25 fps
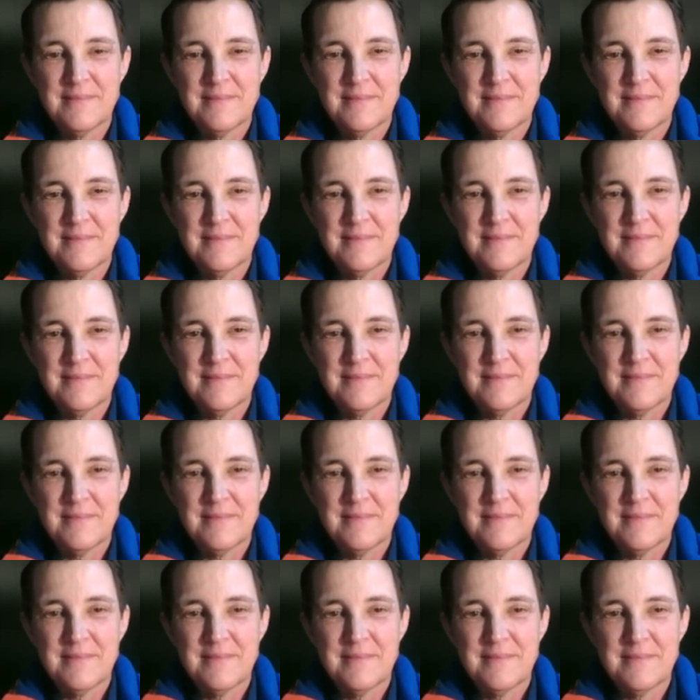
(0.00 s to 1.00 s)

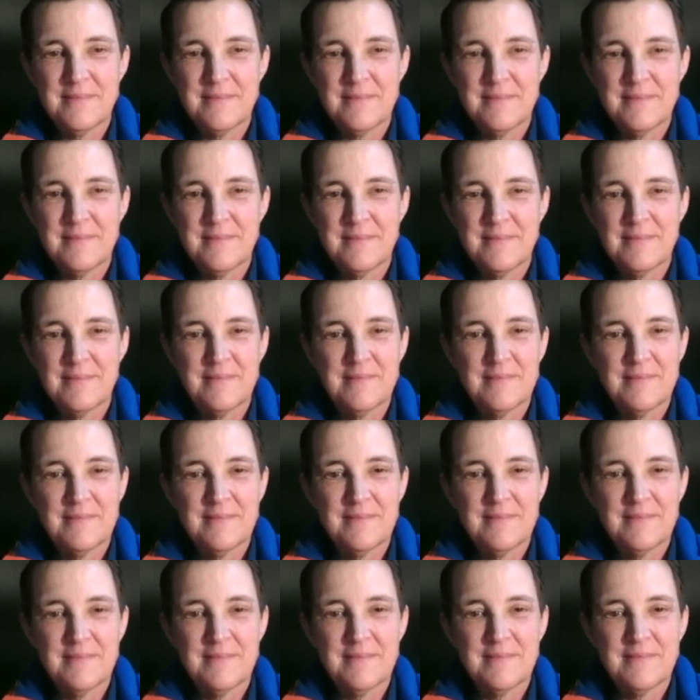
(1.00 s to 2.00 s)

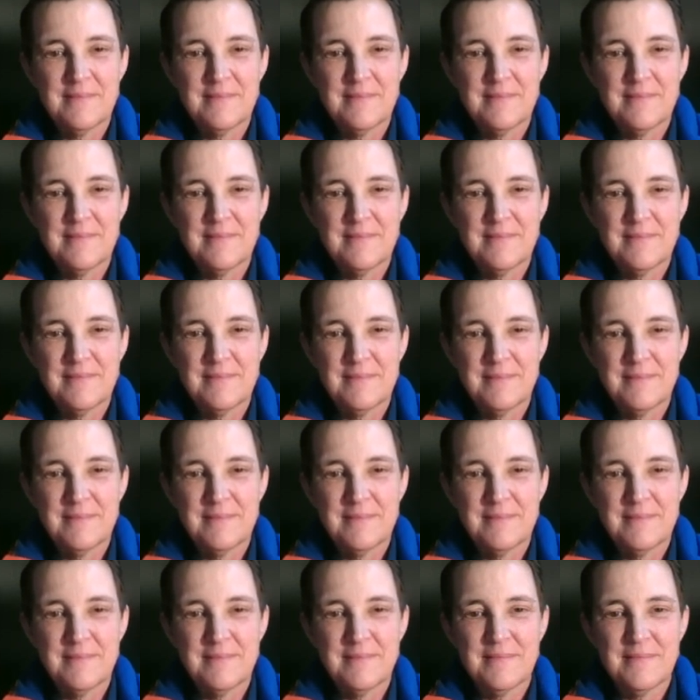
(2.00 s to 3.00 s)

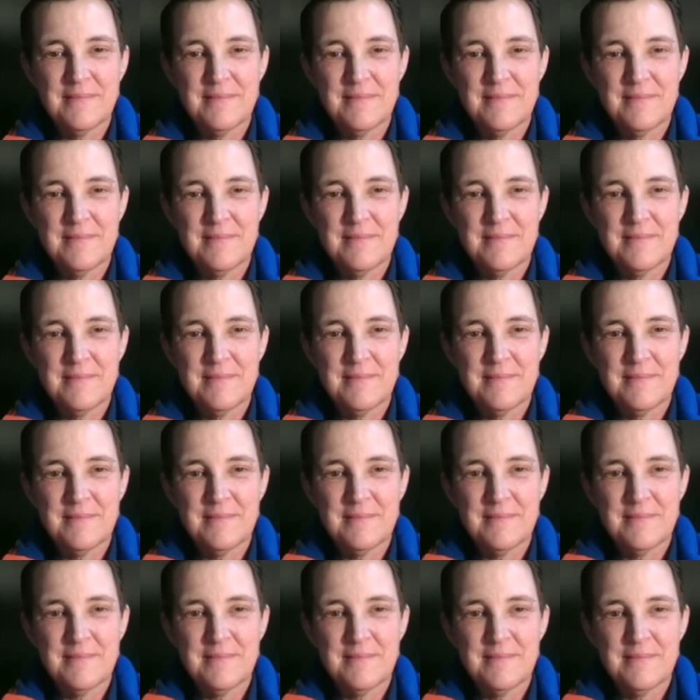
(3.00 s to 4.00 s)

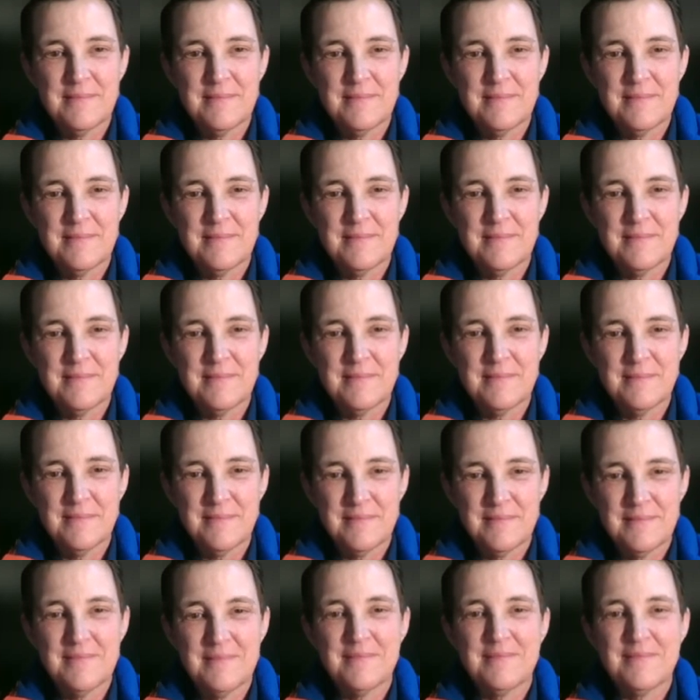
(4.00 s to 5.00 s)

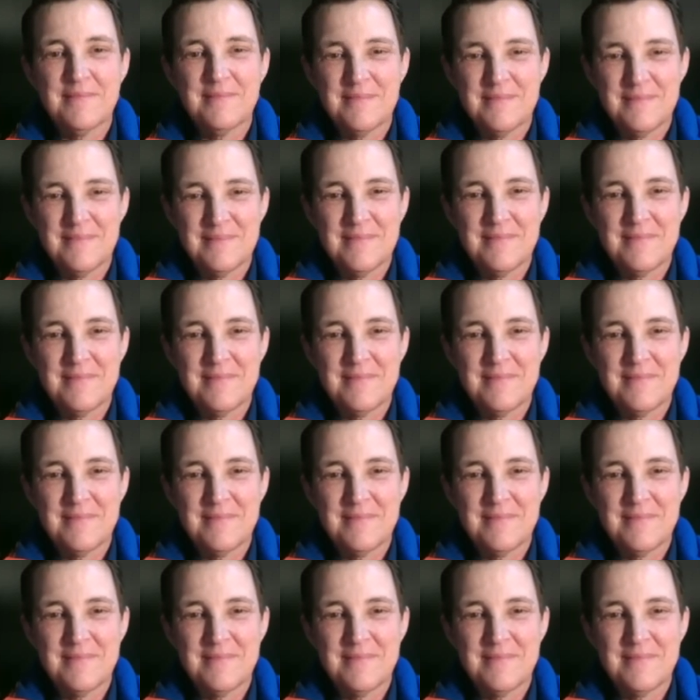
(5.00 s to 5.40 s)
(silent)